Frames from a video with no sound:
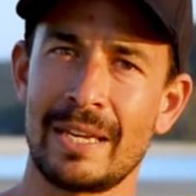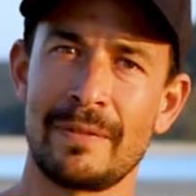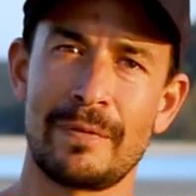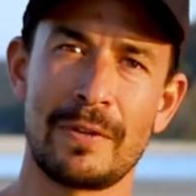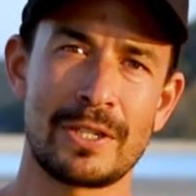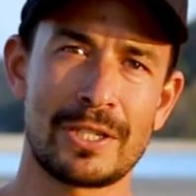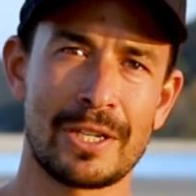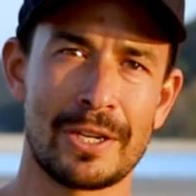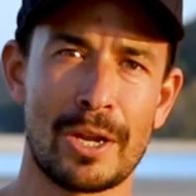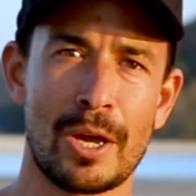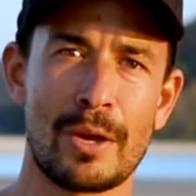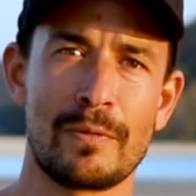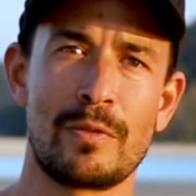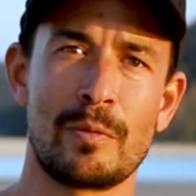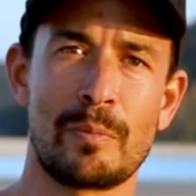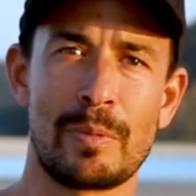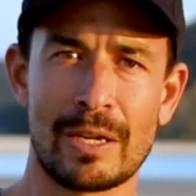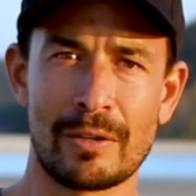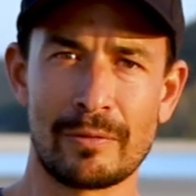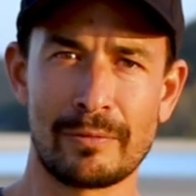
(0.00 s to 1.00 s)
Kingfish are known for
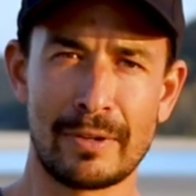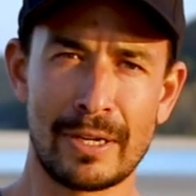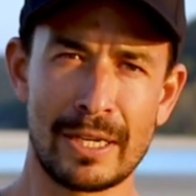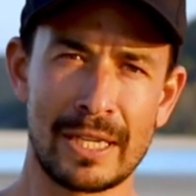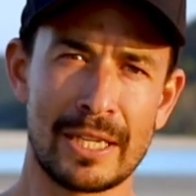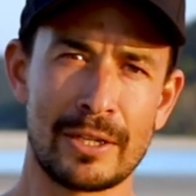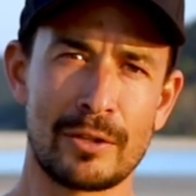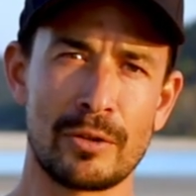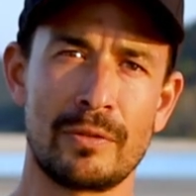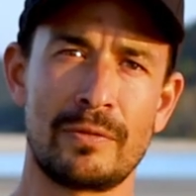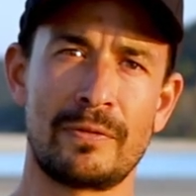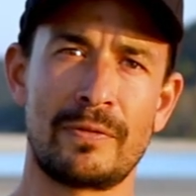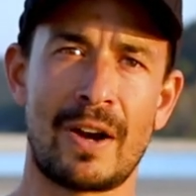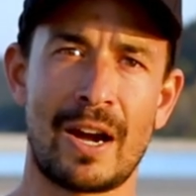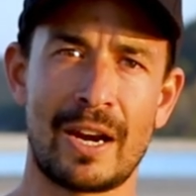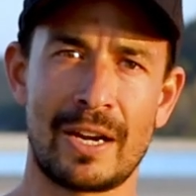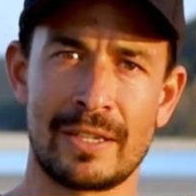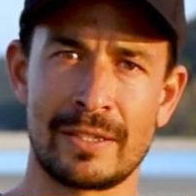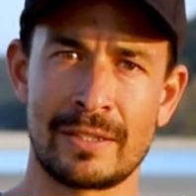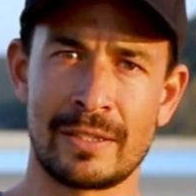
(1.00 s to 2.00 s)
being really good
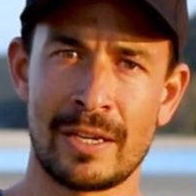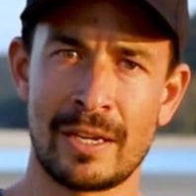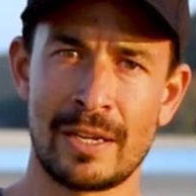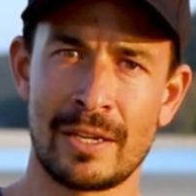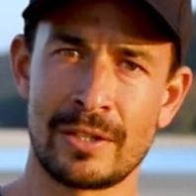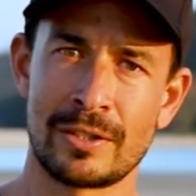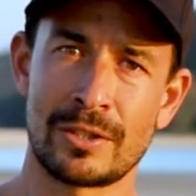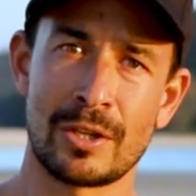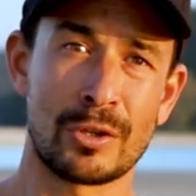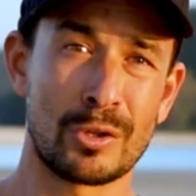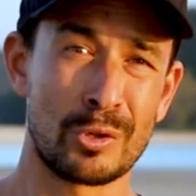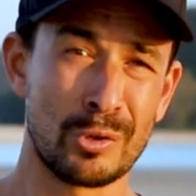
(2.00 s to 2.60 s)
fighters, so